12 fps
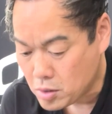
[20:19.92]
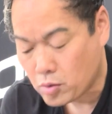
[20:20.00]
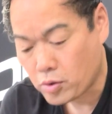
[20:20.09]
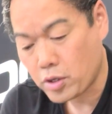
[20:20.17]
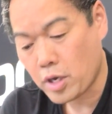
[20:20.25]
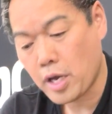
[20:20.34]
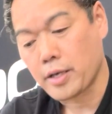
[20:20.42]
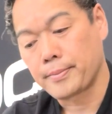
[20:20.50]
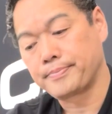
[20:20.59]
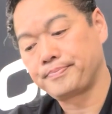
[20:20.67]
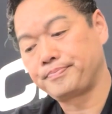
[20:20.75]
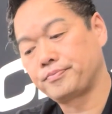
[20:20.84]
Okay,
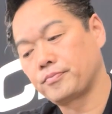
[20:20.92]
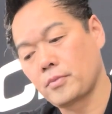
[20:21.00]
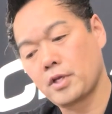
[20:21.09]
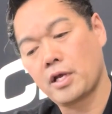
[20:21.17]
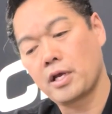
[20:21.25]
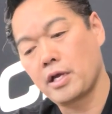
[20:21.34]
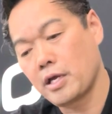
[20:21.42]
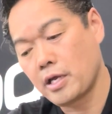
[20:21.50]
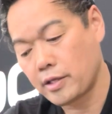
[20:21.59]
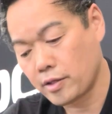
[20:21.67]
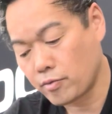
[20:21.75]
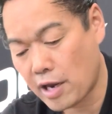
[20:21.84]

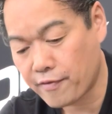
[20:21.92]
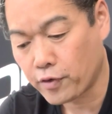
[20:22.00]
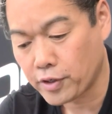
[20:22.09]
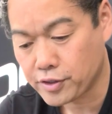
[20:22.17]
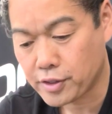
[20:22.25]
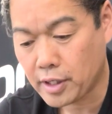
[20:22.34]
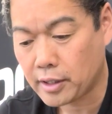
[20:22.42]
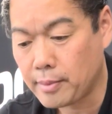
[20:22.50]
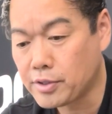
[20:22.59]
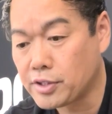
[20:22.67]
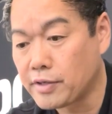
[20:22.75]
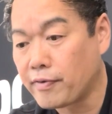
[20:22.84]
and the right foot is done. Let me
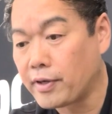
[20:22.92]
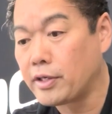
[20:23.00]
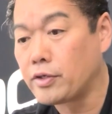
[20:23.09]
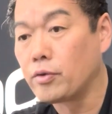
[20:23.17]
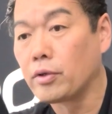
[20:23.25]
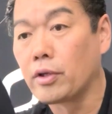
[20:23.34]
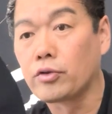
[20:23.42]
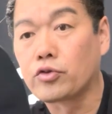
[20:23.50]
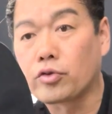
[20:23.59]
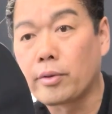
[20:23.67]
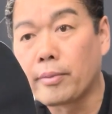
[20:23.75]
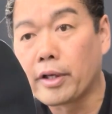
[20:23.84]
see if I need to do a little
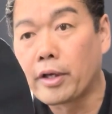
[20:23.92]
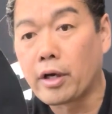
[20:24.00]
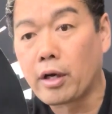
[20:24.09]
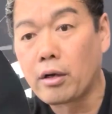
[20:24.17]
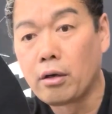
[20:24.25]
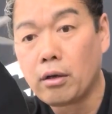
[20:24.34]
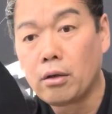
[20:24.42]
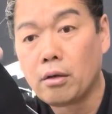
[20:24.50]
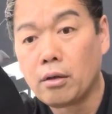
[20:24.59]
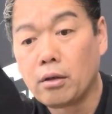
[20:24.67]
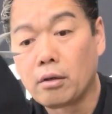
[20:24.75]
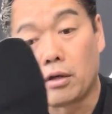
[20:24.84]
trimming here.
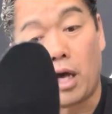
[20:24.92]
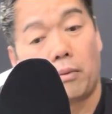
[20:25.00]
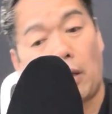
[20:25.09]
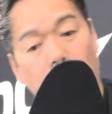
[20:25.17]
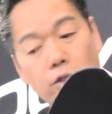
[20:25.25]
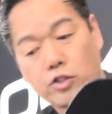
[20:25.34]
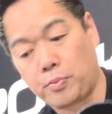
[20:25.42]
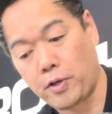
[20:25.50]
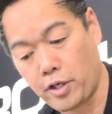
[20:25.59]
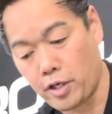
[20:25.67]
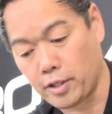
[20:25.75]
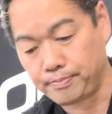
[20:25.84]
Oh, that looks pretty
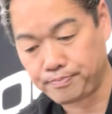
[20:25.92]
good.